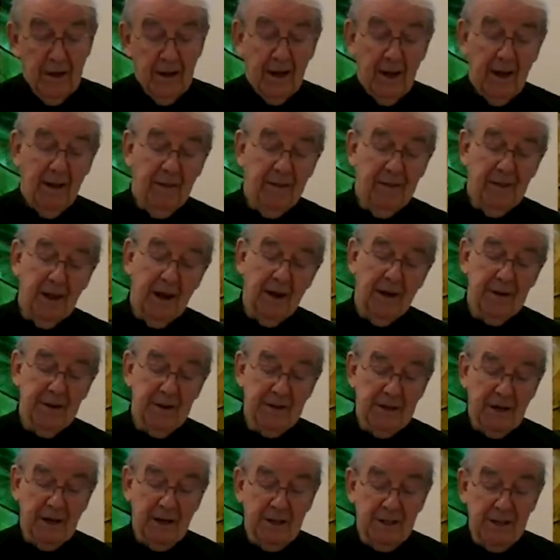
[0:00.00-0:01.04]
and that is
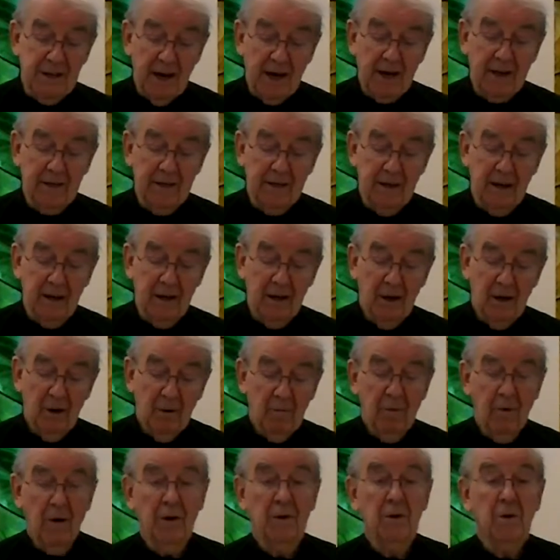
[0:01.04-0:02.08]
exactly
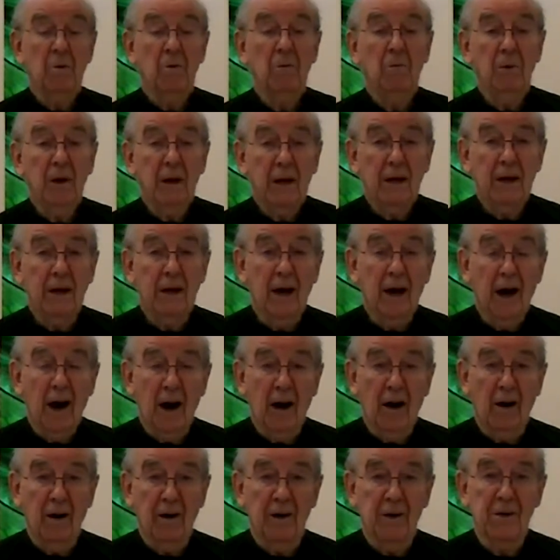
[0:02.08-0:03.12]
what we
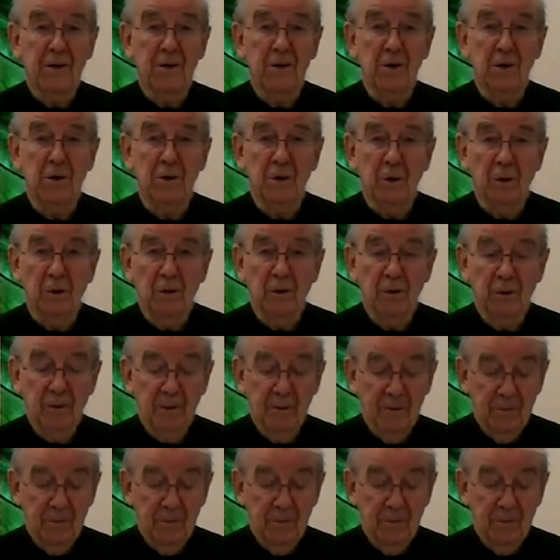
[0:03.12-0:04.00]
are to do.